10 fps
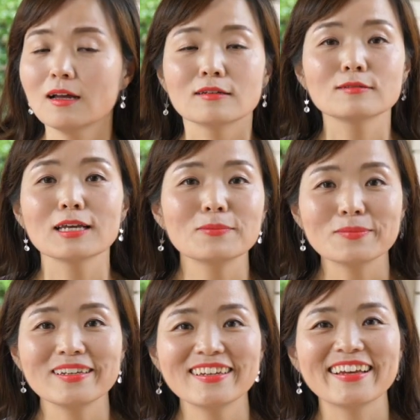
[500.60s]
Look
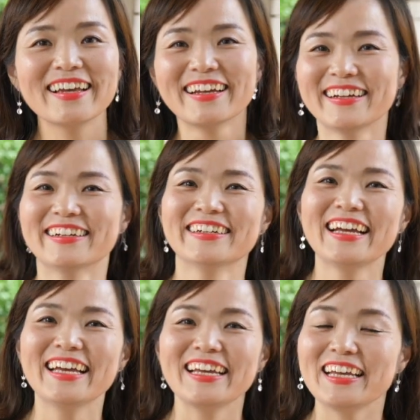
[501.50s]
at me,
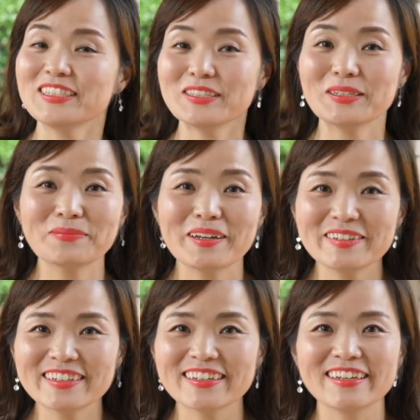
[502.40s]
Asian
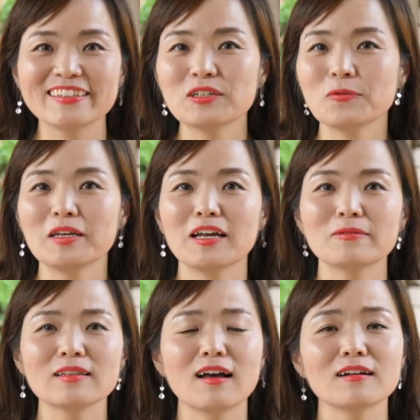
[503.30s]
Americans. So we
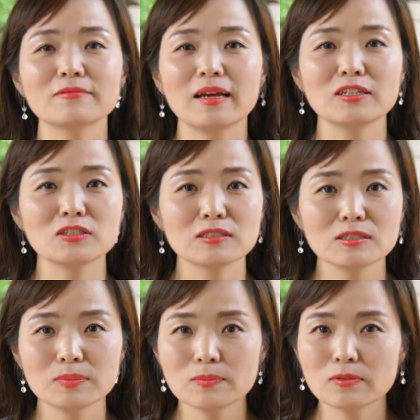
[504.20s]
have a lot of
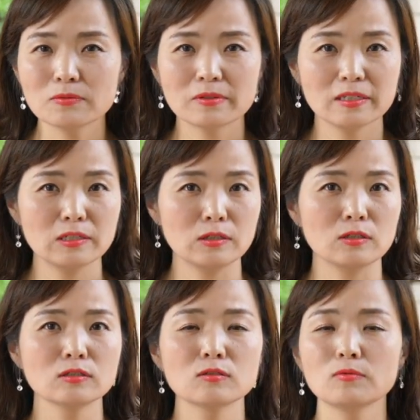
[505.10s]
Asian people over
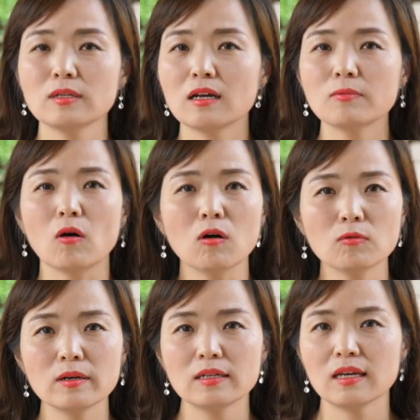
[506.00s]
here. So we
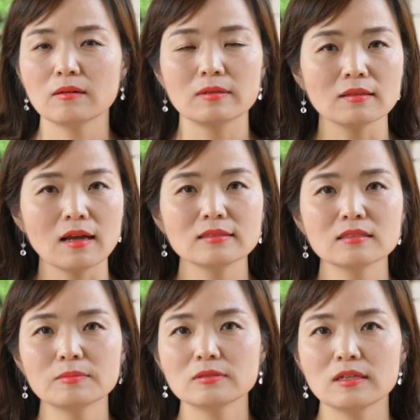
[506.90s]
already have
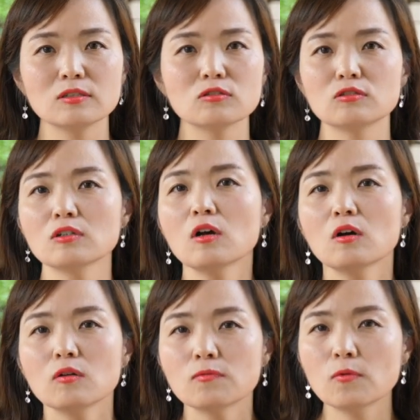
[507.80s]
lots of potentials
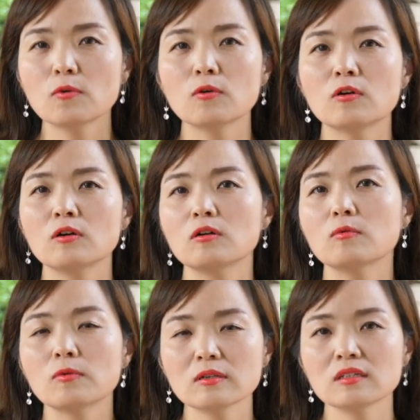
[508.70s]

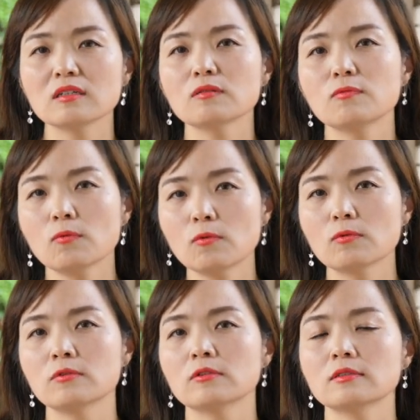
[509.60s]
for working
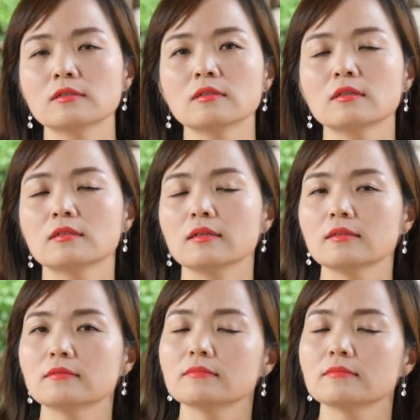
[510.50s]
forward, like